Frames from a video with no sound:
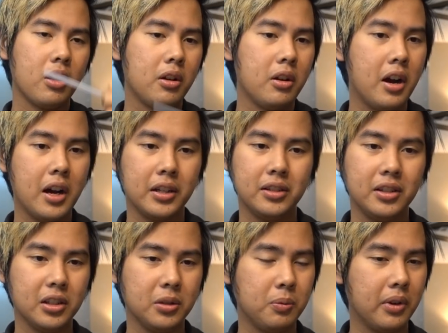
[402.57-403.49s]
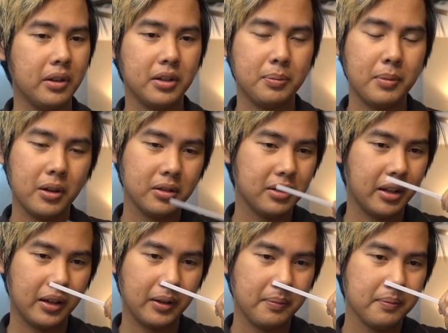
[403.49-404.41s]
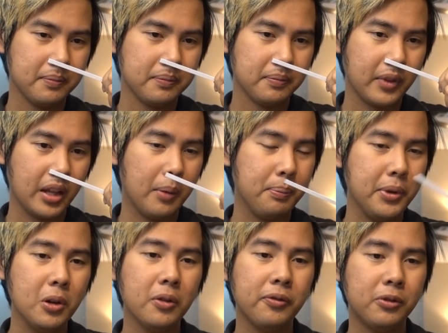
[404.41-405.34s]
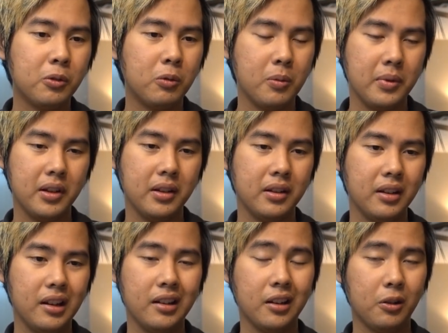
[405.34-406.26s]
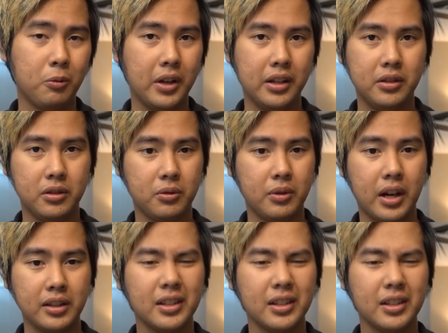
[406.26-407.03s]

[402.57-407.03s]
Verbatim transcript: gosh, this one smells like a beautiful woman in a red dress.